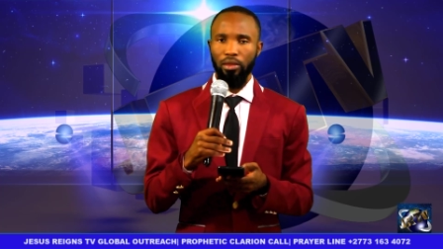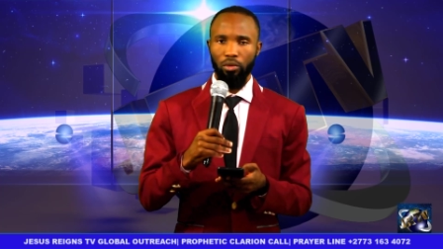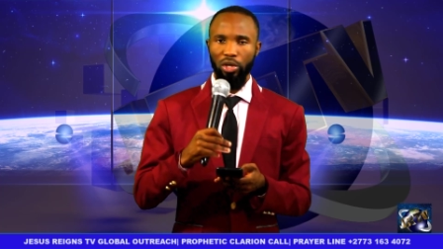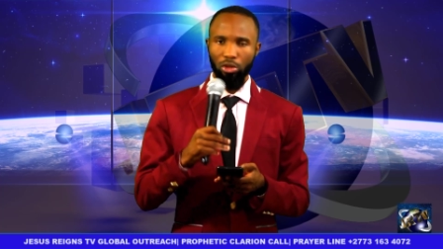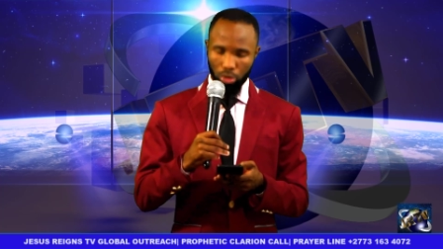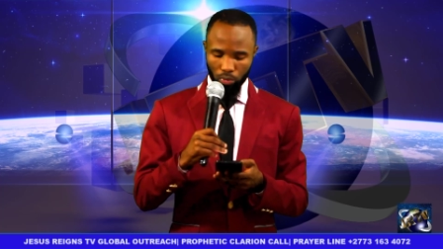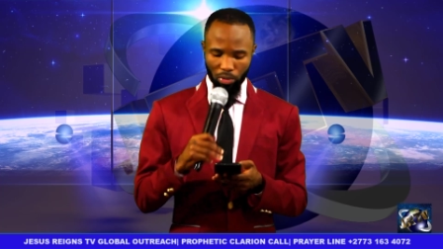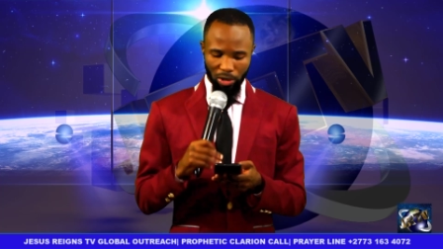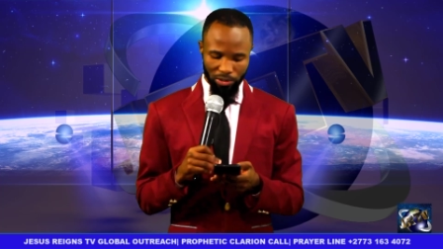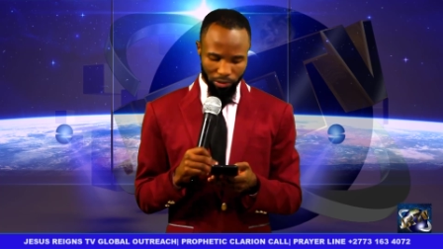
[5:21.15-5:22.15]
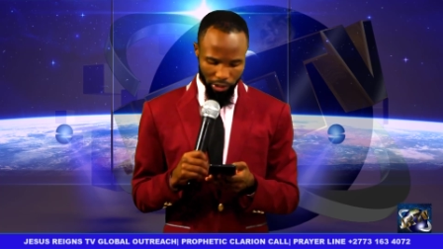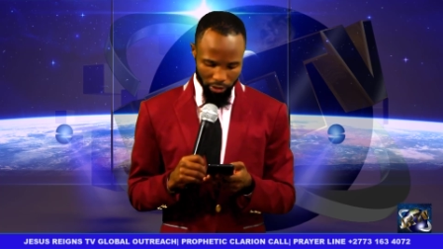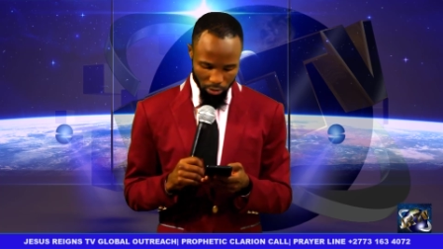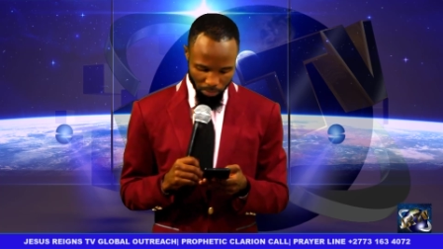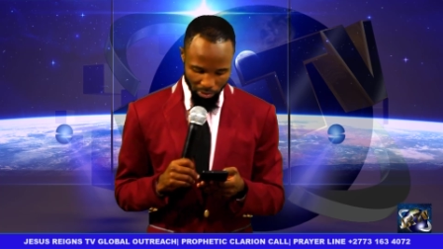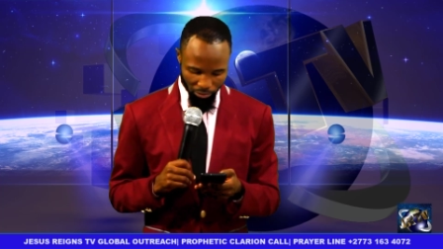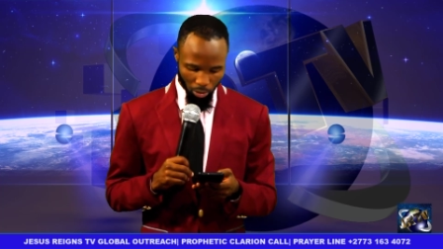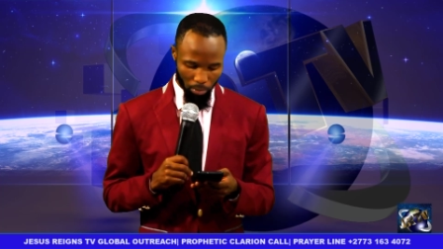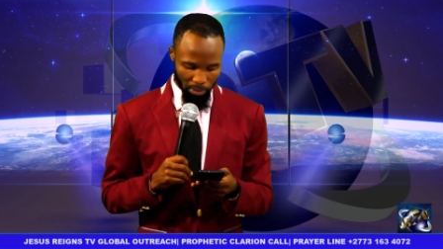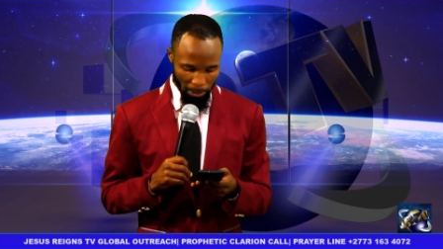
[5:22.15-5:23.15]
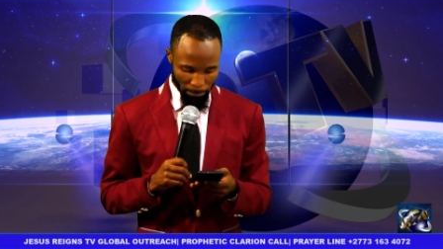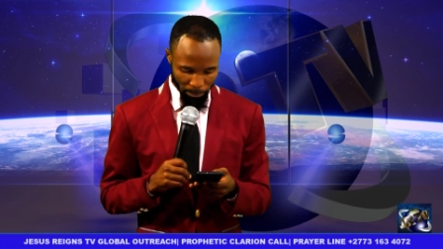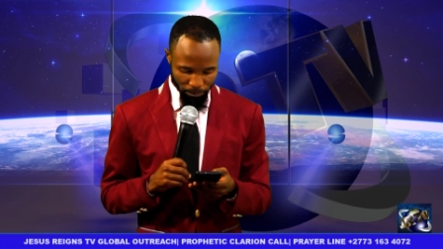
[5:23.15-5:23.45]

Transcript: there were two presidents before me.